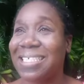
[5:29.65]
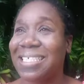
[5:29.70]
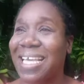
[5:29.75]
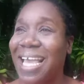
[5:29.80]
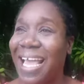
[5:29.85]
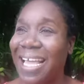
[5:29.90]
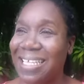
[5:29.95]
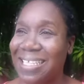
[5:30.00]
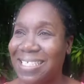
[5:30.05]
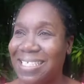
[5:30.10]

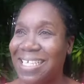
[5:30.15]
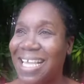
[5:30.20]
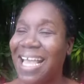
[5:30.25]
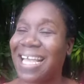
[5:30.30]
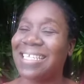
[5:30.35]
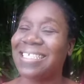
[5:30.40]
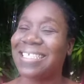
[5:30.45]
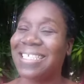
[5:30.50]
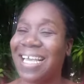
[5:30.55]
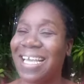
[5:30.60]
Yes,
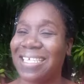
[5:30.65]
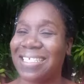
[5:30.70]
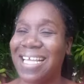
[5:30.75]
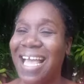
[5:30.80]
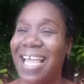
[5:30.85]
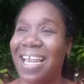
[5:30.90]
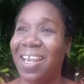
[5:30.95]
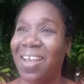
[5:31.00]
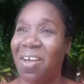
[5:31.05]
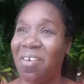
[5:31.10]
yes, yes,
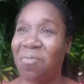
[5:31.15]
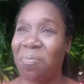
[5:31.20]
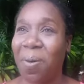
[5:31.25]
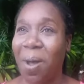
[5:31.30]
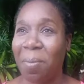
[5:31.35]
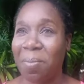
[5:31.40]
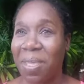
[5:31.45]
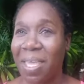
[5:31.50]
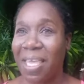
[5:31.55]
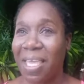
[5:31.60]
I love
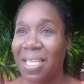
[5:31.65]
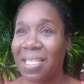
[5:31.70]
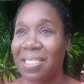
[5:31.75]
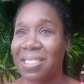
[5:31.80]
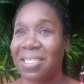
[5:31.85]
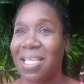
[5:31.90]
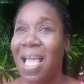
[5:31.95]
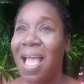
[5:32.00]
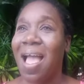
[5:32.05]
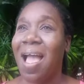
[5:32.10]
pumpkins.